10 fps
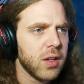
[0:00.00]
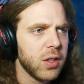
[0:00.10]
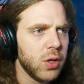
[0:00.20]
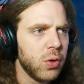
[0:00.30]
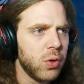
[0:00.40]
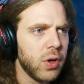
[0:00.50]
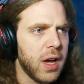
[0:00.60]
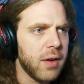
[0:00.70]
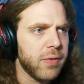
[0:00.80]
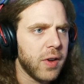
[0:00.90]
You who do
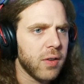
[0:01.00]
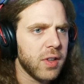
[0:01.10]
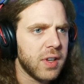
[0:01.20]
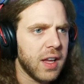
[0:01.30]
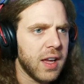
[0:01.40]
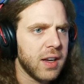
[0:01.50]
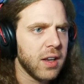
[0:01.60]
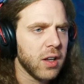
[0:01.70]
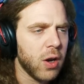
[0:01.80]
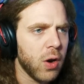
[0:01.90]
not fear the dead,
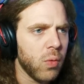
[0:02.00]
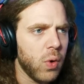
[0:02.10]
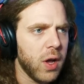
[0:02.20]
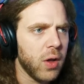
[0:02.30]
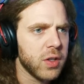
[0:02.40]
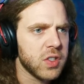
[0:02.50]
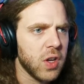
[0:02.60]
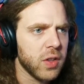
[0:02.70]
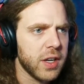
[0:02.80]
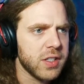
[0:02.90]
learn well the
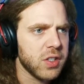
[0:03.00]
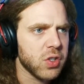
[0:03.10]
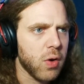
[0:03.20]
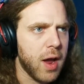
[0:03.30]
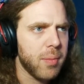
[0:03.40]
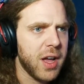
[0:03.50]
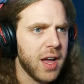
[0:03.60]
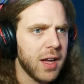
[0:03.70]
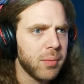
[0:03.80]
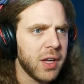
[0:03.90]
song that is inscribed
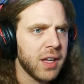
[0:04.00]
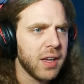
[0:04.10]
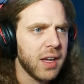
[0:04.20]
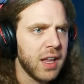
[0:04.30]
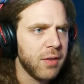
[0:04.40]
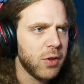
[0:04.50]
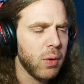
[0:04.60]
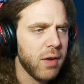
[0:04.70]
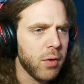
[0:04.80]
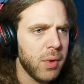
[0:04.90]
behind me, and if you
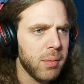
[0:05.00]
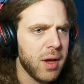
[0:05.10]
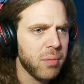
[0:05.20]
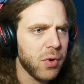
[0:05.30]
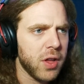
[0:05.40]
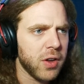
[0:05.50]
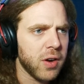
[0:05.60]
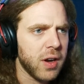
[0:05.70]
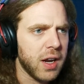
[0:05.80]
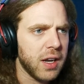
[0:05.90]
ever meet my
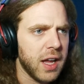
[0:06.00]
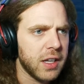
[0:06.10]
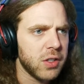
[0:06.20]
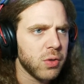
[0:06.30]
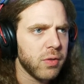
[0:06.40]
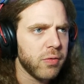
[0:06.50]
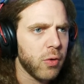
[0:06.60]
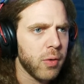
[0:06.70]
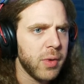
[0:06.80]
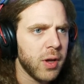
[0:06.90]
brother, I'd like you to
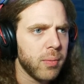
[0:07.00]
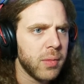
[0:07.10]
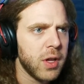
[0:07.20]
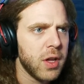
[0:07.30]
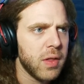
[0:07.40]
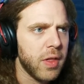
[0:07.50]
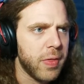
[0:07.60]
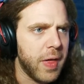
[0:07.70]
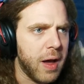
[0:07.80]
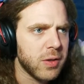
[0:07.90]
inform him. The
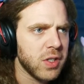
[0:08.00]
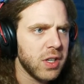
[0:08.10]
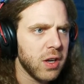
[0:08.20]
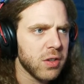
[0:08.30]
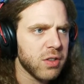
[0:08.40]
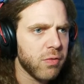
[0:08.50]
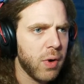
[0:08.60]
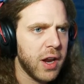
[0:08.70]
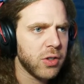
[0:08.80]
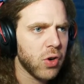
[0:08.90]
1,000 years of
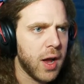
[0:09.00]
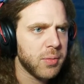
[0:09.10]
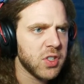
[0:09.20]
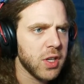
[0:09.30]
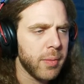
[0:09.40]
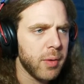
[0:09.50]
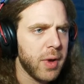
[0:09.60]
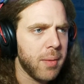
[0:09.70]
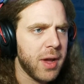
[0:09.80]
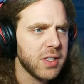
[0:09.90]
raindrops summoned
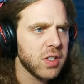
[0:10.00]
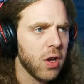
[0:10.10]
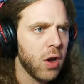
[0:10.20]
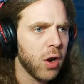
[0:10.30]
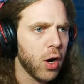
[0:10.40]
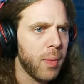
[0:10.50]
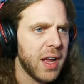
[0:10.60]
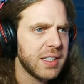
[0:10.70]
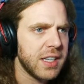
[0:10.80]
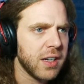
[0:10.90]
by my song are my
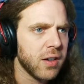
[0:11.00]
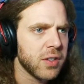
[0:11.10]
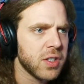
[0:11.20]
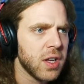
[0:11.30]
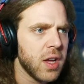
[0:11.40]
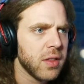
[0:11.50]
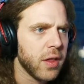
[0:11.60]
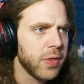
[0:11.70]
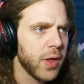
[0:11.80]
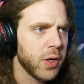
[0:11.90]
tears. The
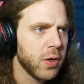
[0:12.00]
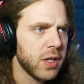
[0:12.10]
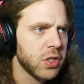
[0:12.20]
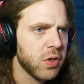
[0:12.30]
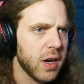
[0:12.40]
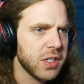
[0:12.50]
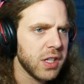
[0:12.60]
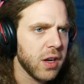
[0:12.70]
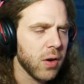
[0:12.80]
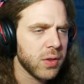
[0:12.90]
thunder that strikes
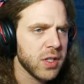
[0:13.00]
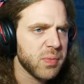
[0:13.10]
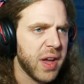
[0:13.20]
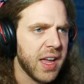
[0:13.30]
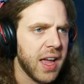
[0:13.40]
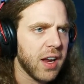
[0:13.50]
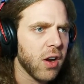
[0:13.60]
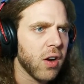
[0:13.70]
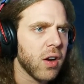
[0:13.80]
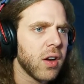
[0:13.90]
the earth is my anger.